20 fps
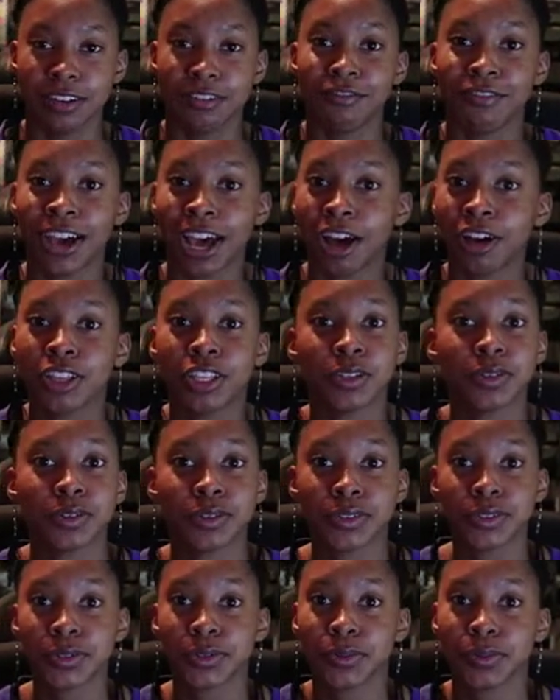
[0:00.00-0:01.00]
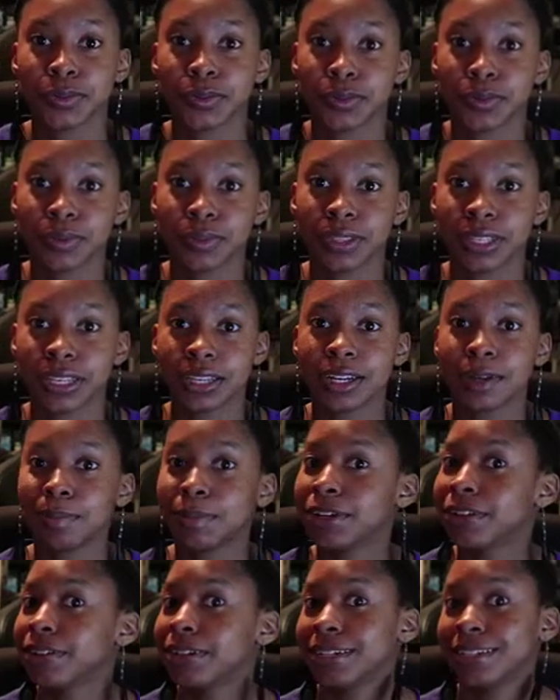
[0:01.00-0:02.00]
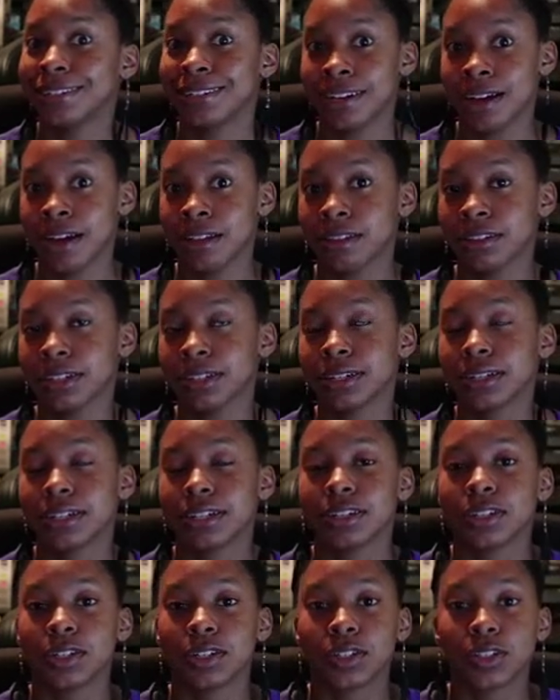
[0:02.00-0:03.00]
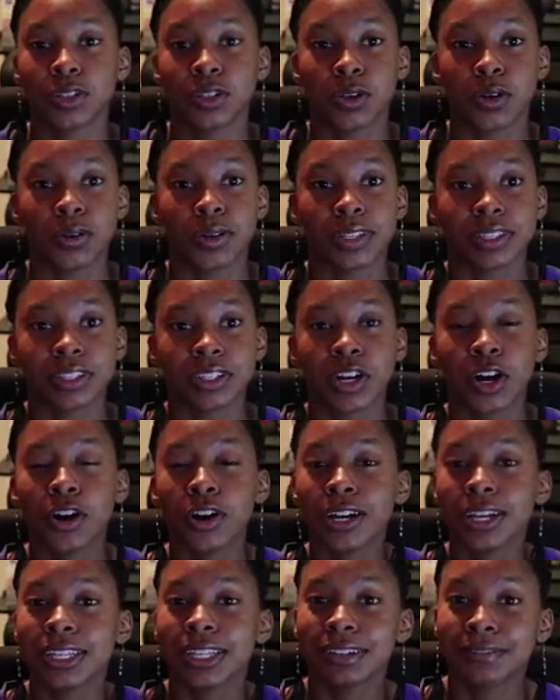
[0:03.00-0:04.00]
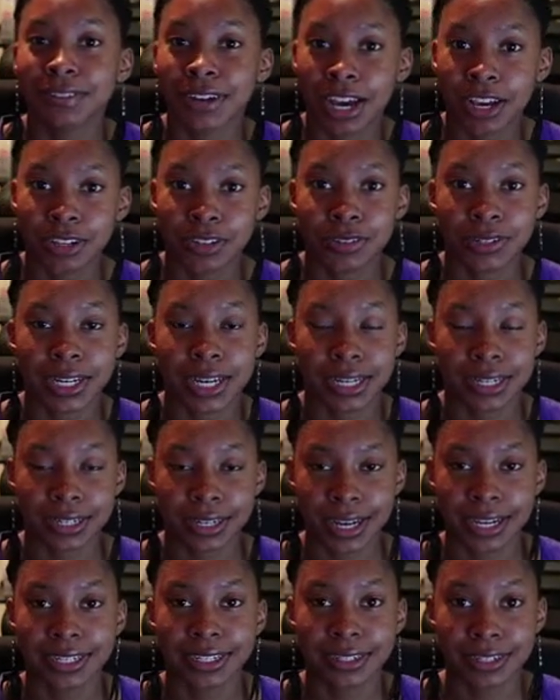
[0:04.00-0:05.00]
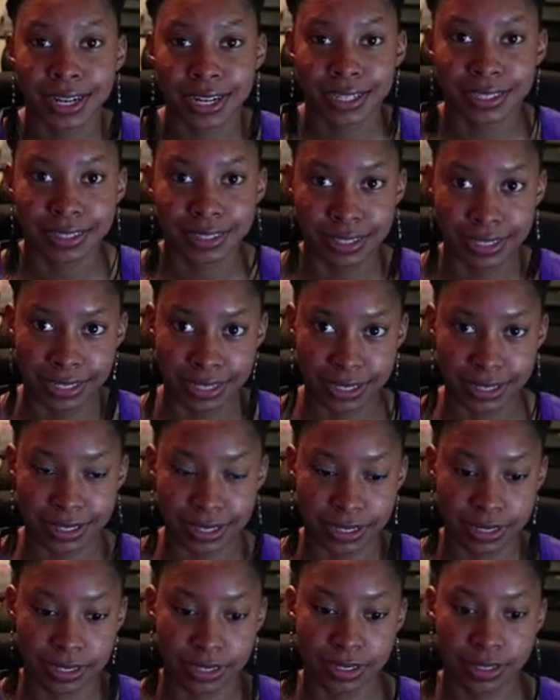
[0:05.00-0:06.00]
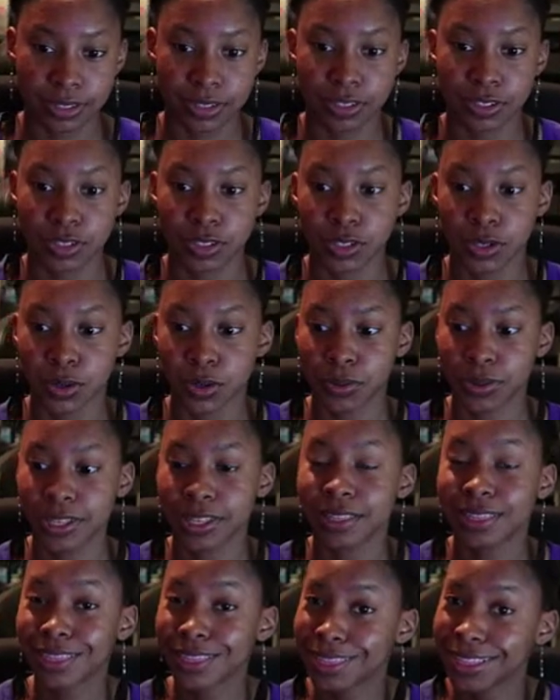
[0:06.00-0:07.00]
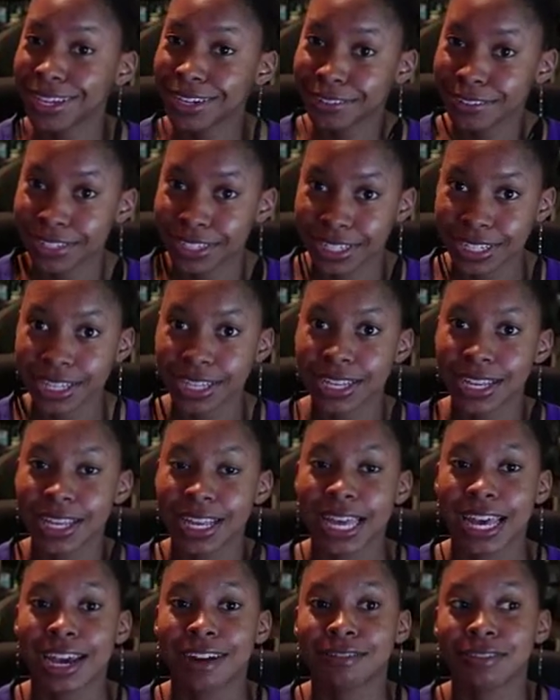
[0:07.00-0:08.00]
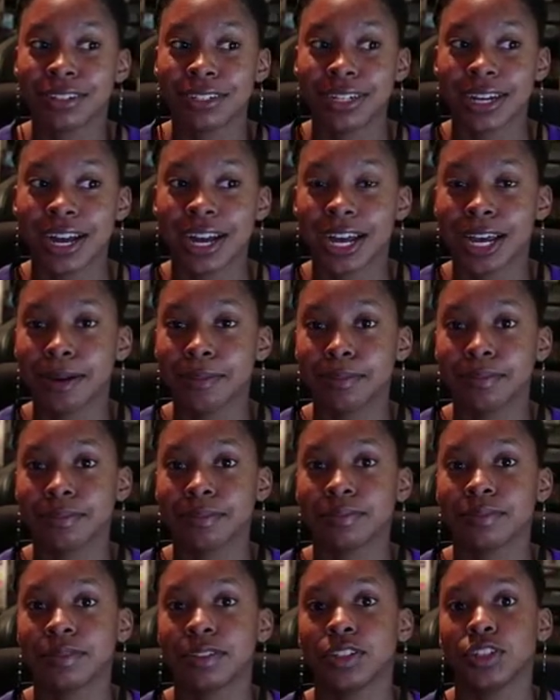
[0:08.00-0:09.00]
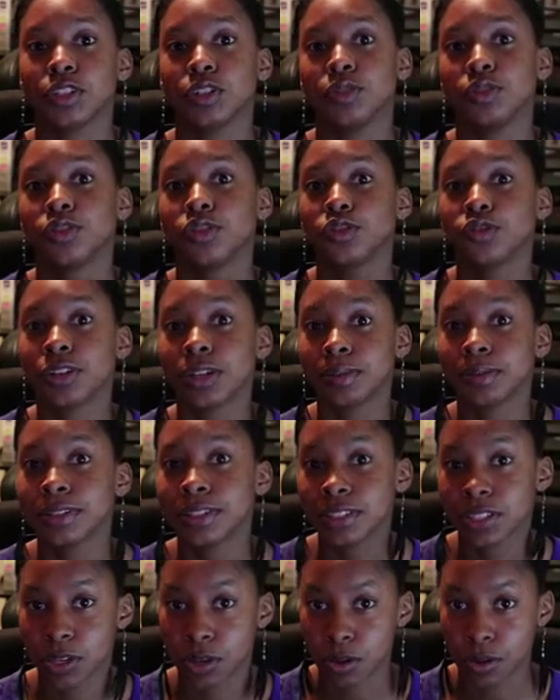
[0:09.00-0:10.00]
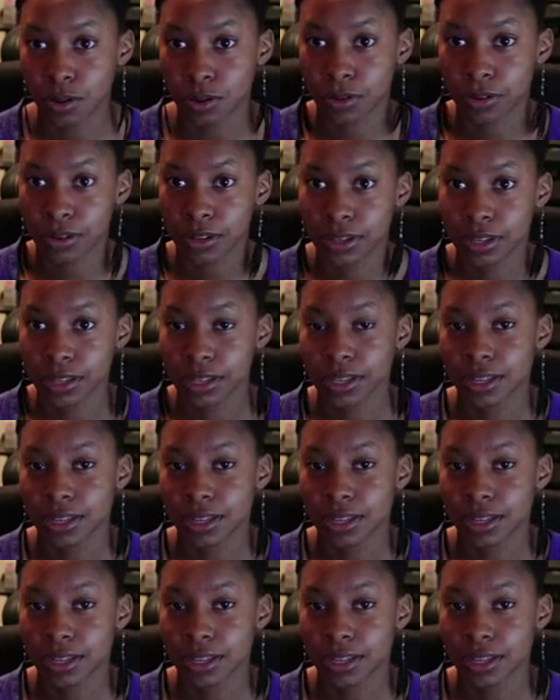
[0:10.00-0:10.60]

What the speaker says: value to the American dollar. So it's currently valued at 99 cents. So in theory, every time you stream a song,